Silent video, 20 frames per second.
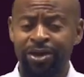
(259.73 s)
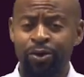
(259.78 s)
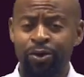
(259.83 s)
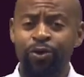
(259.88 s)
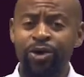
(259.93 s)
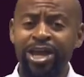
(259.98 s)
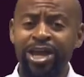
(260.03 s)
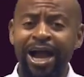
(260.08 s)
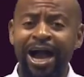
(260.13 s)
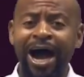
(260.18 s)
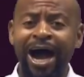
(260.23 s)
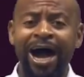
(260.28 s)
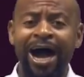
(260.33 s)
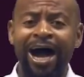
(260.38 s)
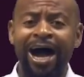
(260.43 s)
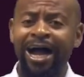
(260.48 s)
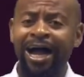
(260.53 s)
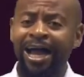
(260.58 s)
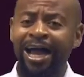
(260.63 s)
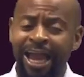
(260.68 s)
We
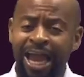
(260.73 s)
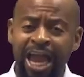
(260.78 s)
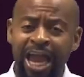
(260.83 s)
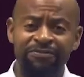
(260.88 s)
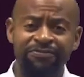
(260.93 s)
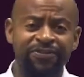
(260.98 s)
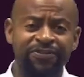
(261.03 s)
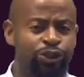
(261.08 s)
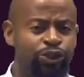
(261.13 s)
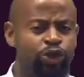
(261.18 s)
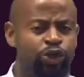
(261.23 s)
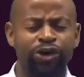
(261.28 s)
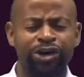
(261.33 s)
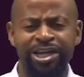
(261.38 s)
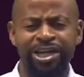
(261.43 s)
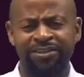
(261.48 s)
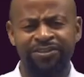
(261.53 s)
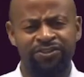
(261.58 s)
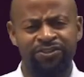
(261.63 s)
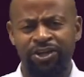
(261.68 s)
are a
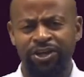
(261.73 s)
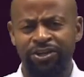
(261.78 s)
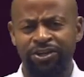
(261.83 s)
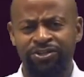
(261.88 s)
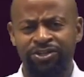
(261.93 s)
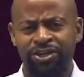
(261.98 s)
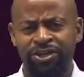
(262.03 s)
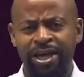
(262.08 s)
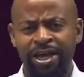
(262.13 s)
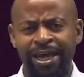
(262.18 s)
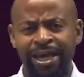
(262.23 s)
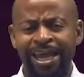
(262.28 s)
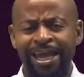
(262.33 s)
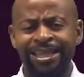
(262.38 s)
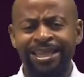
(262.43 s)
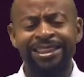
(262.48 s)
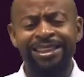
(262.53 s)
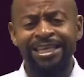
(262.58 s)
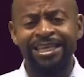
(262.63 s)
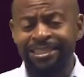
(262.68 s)
victorious church
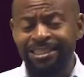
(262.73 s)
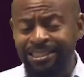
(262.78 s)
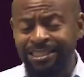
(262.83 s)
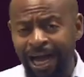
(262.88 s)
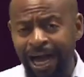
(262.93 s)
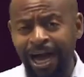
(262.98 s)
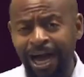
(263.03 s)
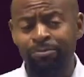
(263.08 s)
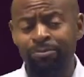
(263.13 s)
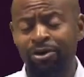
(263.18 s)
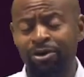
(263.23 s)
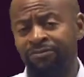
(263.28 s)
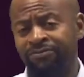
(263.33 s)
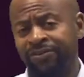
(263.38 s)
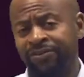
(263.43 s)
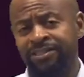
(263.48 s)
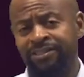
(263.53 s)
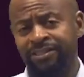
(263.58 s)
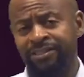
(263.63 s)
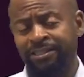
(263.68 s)
in this time of
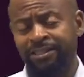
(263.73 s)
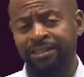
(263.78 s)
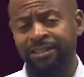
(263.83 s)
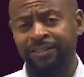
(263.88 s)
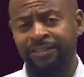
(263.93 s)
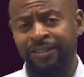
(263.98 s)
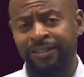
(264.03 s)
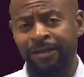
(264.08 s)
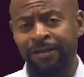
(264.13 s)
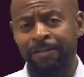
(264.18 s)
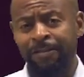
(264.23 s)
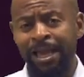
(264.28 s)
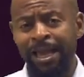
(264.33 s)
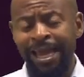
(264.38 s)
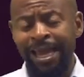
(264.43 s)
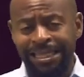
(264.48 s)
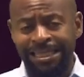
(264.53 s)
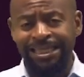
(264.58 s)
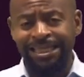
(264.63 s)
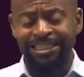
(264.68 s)
uncertainty,
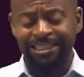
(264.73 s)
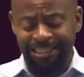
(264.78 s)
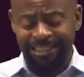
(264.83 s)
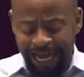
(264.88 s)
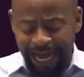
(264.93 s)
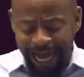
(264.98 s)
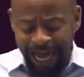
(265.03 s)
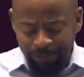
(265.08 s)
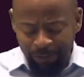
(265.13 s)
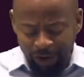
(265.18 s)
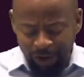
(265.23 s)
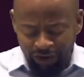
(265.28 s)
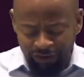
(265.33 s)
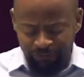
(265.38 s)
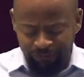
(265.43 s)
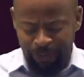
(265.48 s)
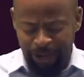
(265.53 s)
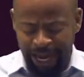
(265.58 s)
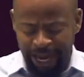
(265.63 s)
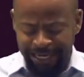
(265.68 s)
in this time
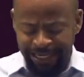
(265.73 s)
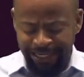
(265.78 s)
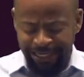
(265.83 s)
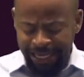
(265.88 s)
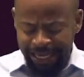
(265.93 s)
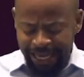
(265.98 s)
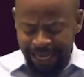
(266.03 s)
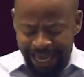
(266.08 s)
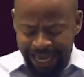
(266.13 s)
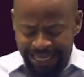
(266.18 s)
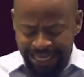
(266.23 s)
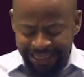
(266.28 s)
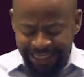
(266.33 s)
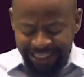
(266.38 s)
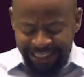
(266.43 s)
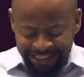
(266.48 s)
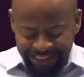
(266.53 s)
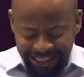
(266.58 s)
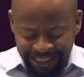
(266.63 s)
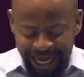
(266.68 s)
of pain, in
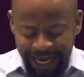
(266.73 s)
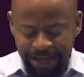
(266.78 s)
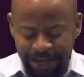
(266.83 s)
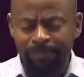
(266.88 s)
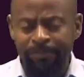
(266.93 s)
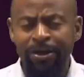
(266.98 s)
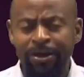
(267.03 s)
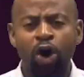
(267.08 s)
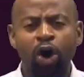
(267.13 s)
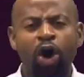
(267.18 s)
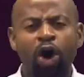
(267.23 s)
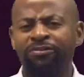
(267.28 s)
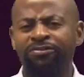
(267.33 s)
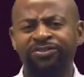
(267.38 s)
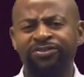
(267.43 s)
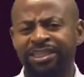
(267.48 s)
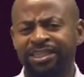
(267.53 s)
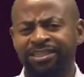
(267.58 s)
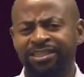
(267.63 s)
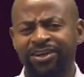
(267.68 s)
this time
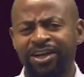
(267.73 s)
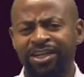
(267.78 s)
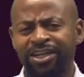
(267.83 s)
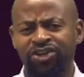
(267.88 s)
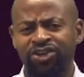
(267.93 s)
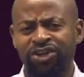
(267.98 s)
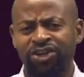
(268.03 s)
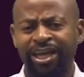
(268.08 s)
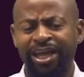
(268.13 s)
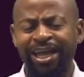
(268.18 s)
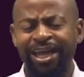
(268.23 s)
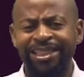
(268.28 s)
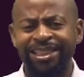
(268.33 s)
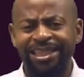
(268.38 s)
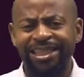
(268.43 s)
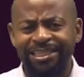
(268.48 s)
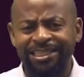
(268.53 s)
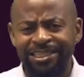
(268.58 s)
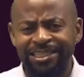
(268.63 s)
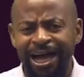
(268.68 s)
of destruction, in
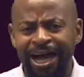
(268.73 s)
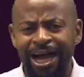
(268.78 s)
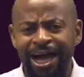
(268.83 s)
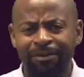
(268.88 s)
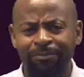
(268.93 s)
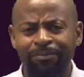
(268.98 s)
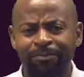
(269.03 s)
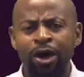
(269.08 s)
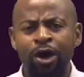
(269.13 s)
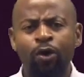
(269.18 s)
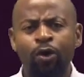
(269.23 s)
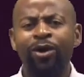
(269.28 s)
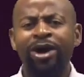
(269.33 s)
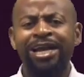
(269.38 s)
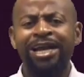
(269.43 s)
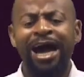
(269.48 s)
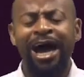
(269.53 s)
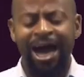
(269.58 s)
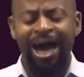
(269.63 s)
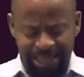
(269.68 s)
this time
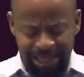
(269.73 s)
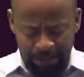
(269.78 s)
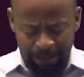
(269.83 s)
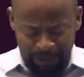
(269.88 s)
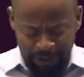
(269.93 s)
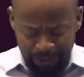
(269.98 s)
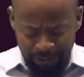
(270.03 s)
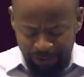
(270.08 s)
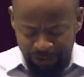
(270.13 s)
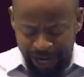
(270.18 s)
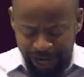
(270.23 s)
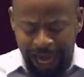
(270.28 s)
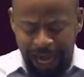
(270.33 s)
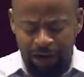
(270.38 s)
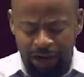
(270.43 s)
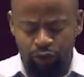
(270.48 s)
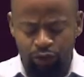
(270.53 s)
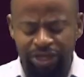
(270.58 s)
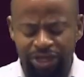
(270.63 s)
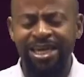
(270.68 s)
when other people are
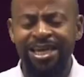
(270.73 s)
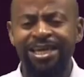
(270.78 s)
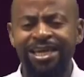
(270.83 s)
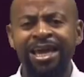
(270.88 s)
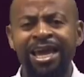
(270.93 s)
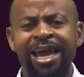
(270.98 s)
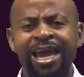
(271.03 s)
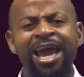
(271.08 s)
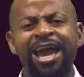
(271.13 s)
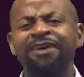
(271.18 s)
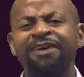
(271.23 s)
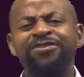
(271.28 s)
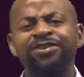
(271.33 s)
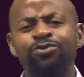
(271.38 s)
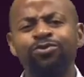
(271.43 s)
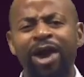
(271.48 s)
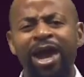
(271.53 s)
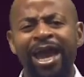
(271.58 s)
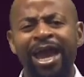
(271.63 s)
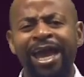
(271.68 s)
looking
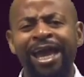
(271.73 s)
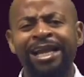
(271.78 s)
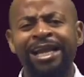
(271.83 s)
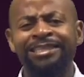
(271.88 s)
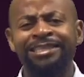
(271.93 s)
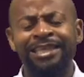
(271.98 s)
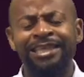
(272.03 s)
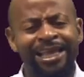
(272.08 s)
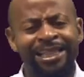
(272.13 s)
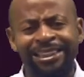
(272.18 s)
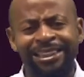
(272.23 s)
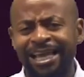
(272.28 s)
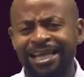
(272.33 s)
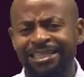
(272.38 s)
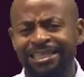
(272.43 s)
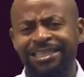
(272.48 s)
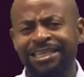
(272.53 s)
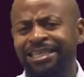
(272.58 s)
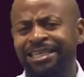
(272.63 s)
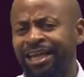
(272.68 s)
everywhere else and they
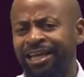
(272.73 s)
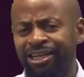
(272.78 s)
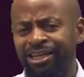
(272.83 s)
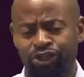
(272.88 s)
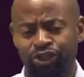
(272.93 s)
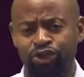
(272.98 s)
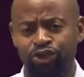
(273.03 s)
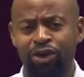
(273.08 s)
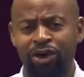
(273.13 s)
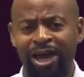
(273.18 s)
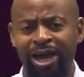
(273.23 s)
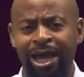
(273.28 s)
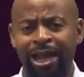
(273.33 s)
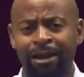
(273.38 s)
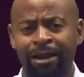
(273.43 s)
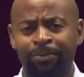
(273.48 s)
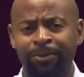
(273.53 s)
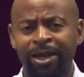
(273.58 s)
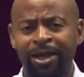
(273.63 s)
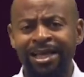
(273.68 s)
see there is no
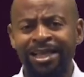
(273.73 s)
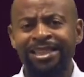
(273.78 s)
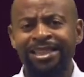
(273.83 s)
help.